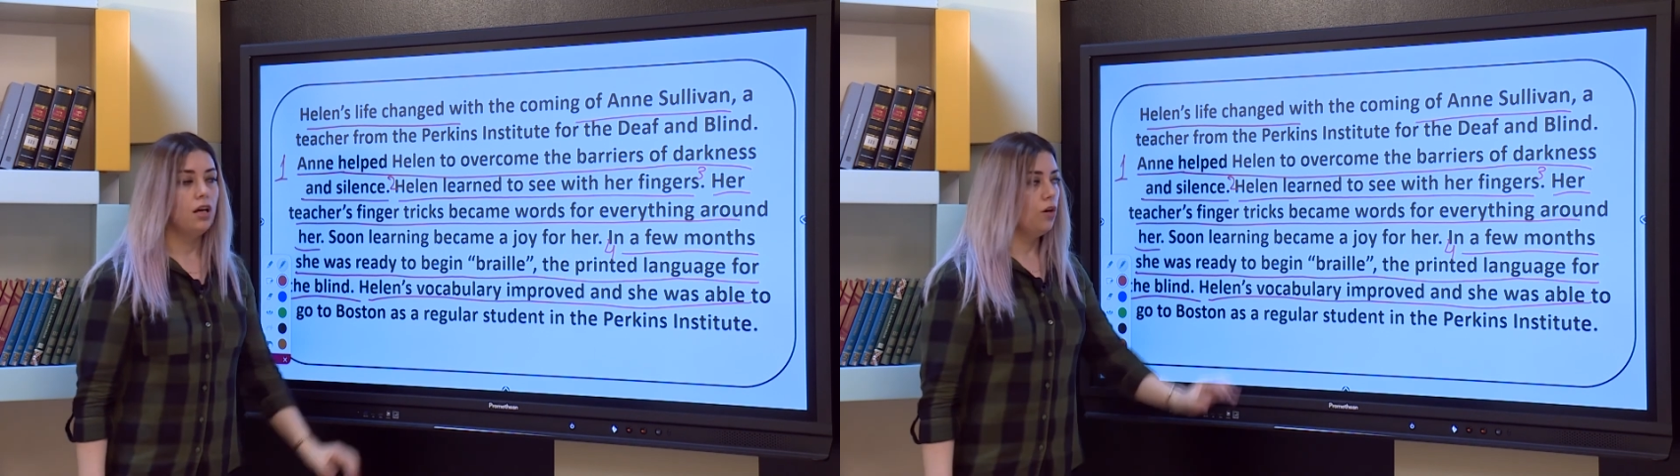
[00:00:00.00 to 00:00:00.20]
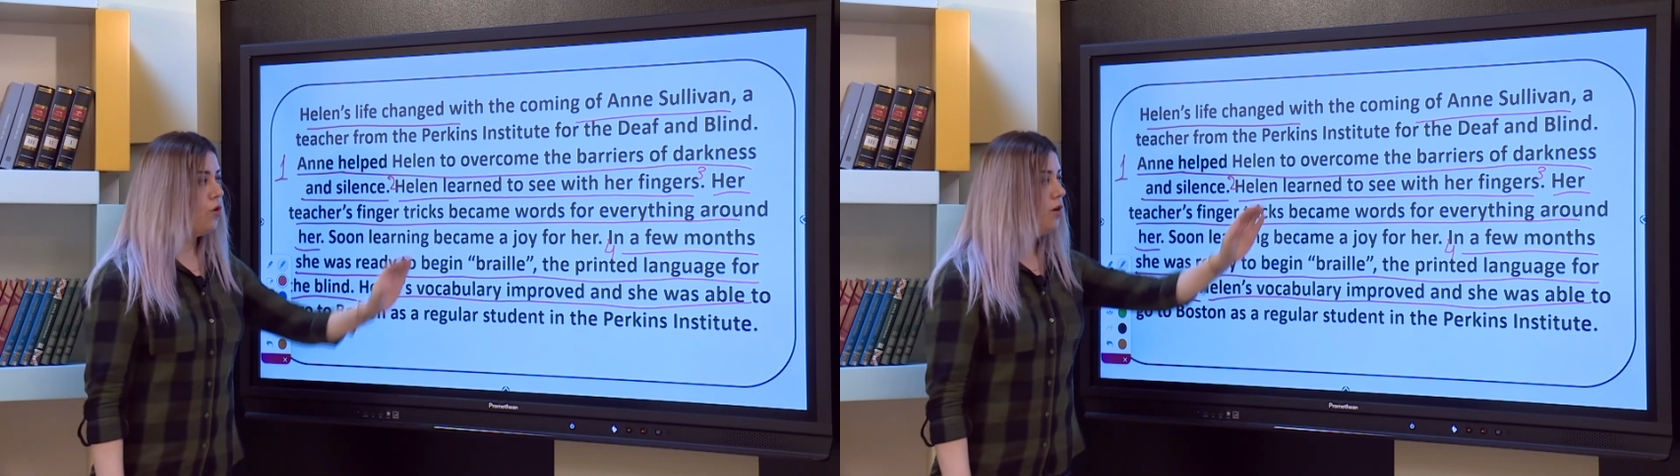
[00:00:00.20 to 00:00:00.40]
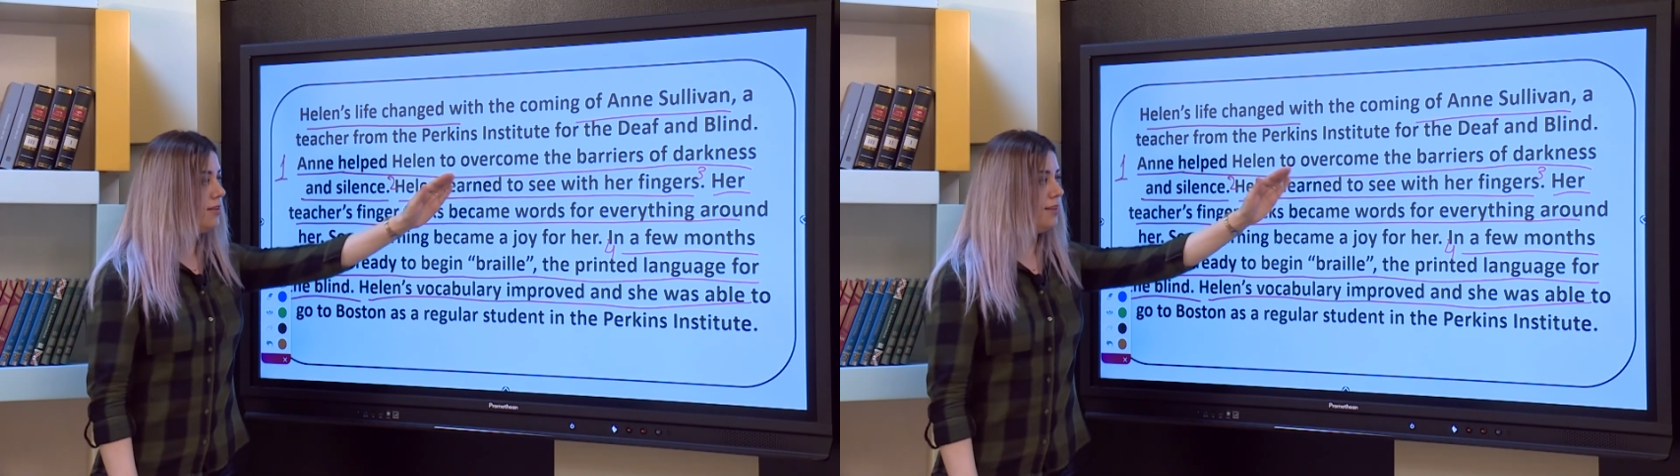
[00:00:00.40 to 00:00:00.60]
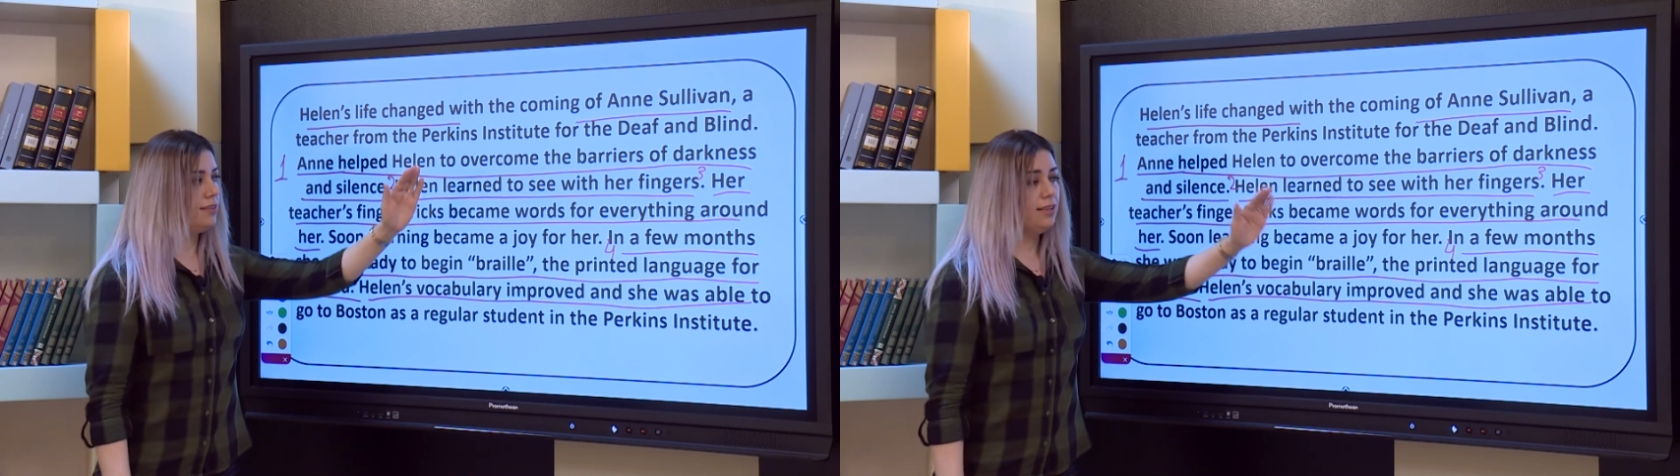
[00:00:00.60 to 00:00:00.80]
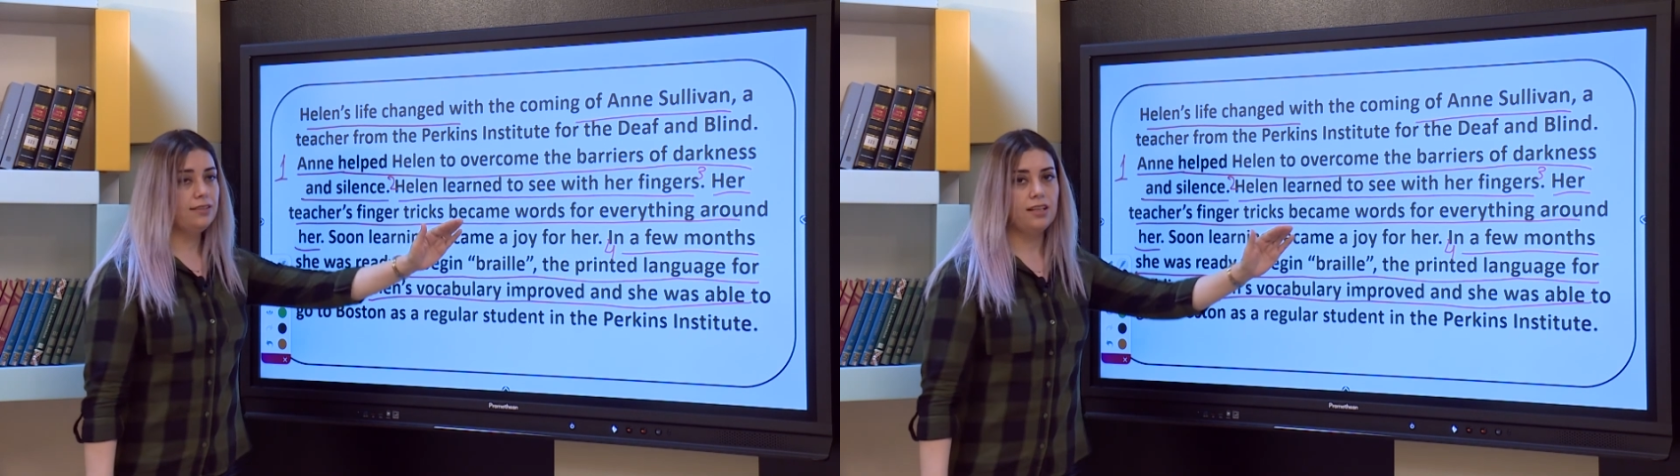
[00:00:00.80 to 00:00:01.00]
All the
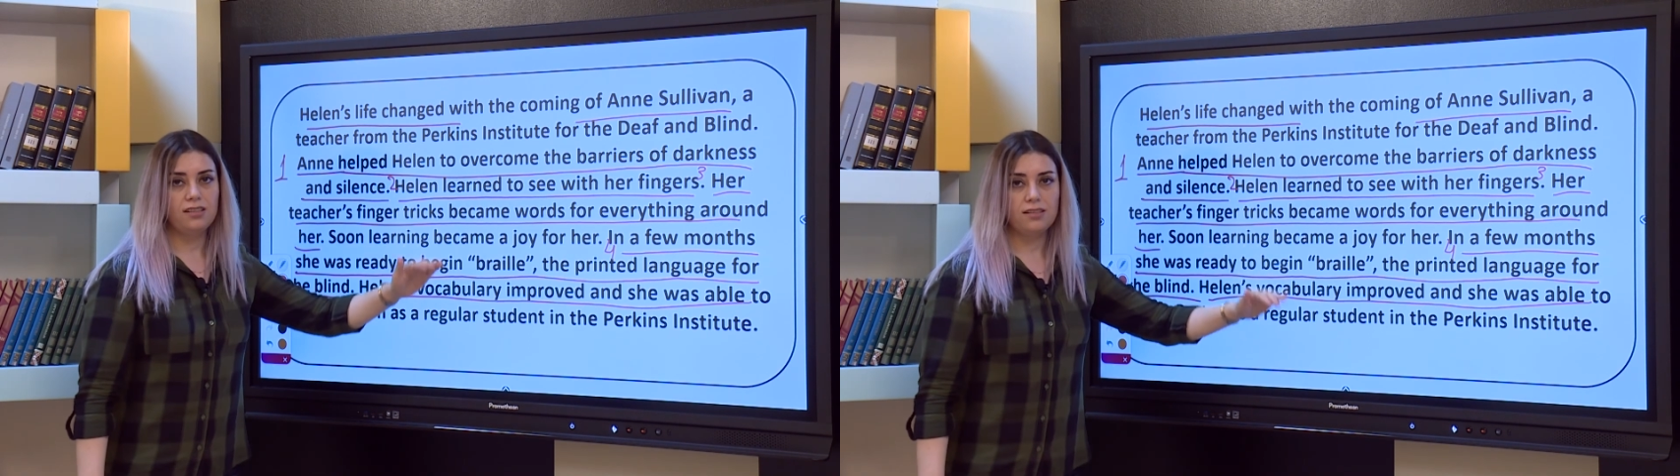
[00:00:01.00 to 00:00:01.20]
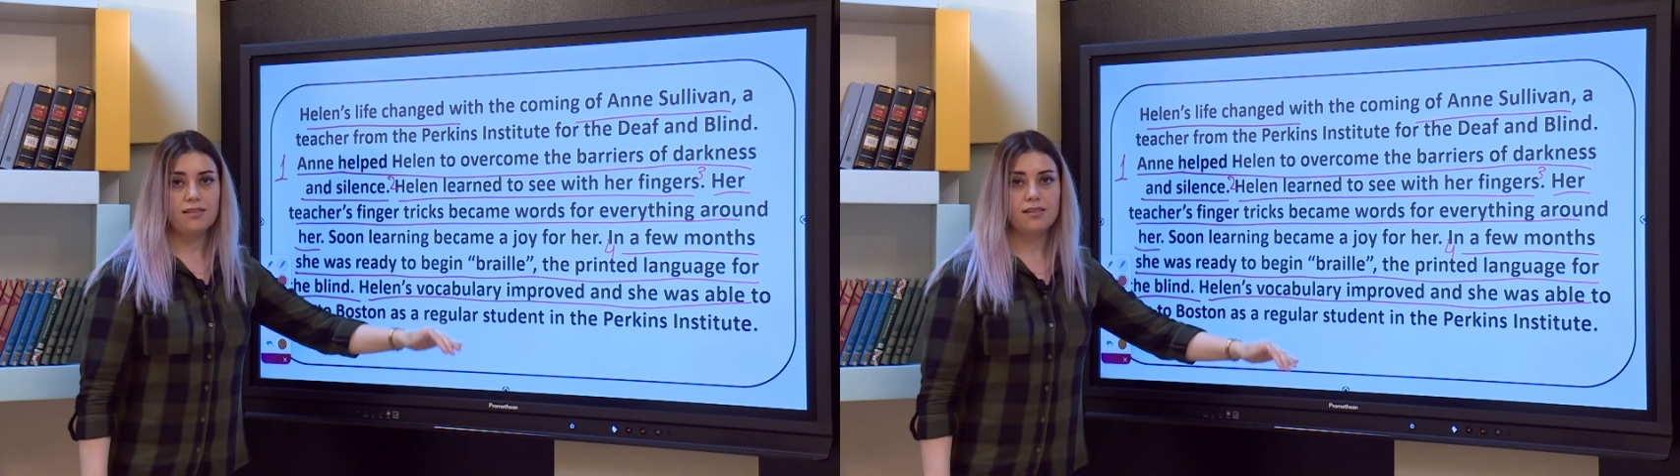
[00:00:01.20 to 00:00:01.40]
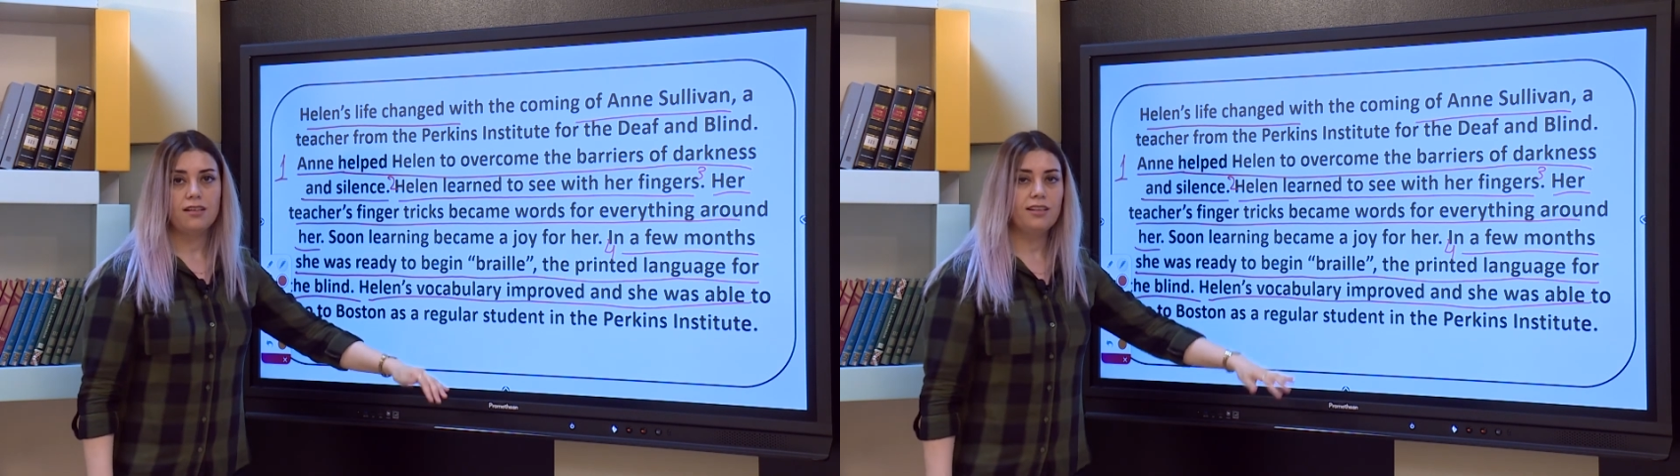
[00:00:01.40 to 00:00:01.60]
details